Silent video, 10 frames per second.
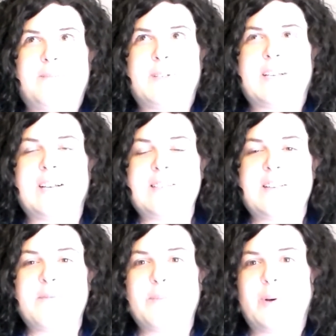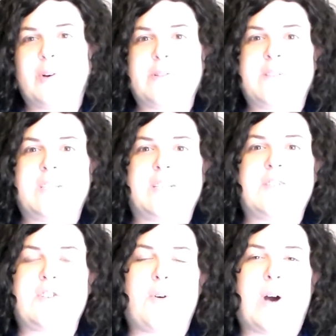because I've been posting
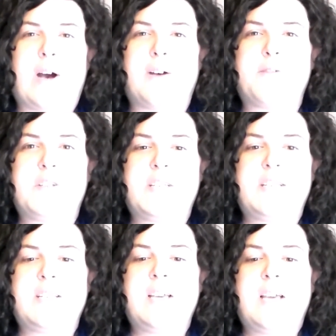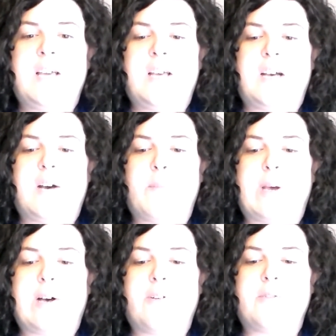so often
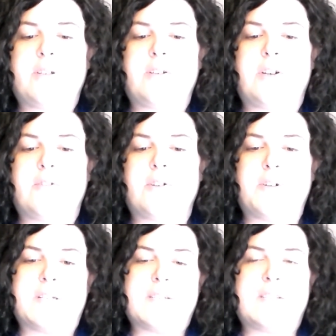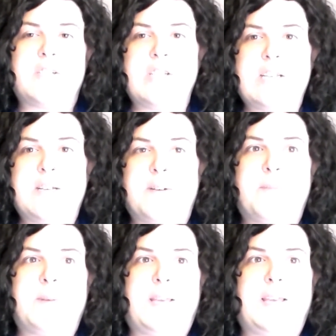about, you know, going to the
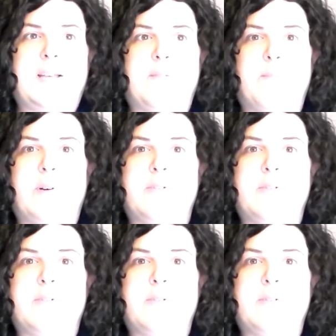gym and